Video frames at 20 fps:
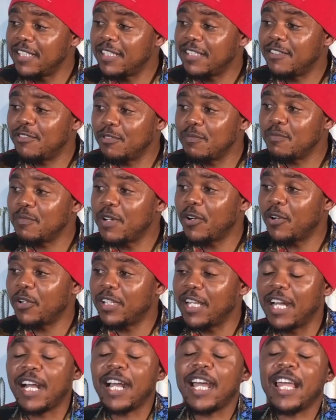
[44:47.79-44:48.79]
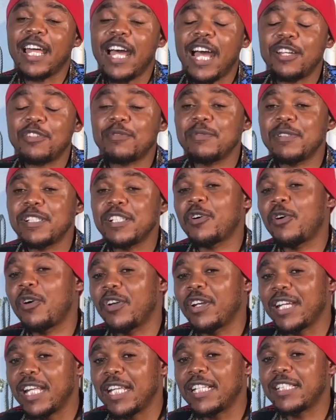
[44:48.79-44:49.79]
zoom recorder can actually
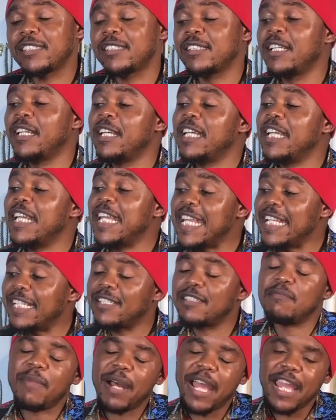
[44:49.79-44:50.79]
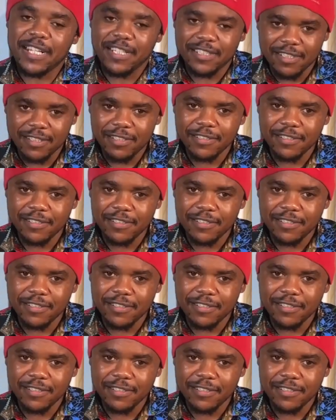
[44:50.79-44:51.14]
connect 8 mics.